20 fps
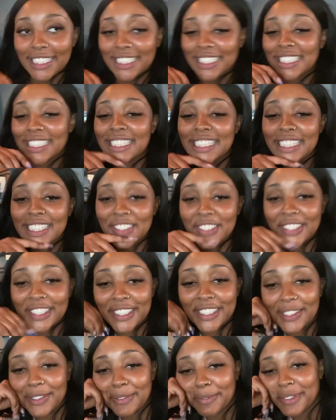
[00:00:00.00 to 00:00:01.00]
Isn't she
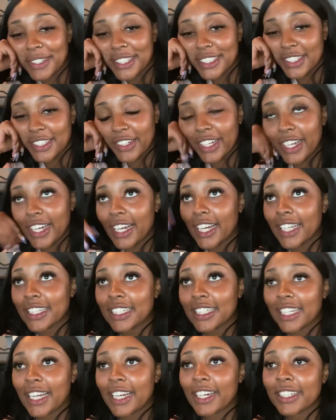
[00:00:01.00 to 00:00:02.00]
awesome? So yeah, I got the
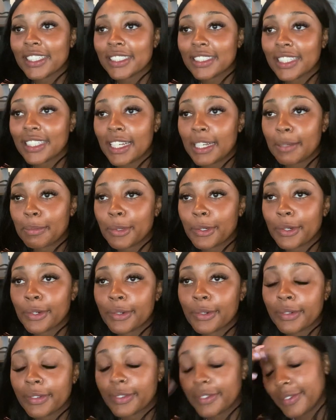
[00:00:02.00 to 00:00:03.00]
dining table,
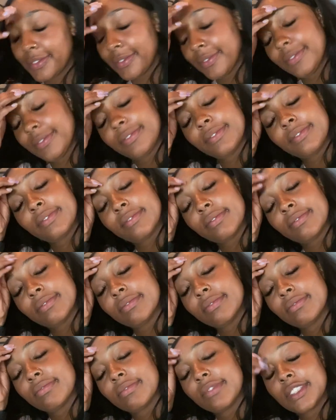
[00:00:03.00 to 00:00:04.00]

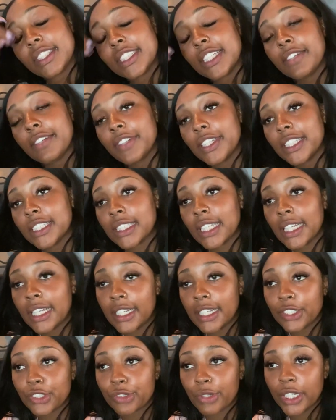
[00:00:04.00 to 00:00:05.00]
TV
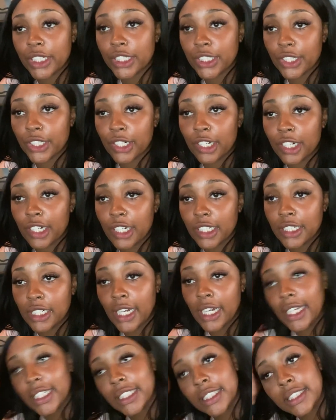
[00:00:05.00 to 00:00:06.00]
stand, dresser,
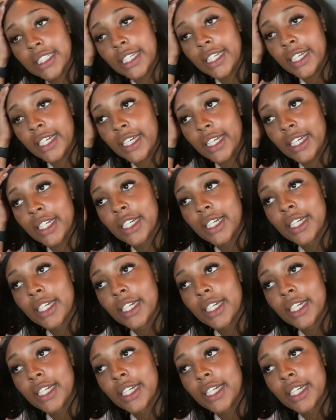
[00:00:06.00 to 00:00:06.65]
nightstand.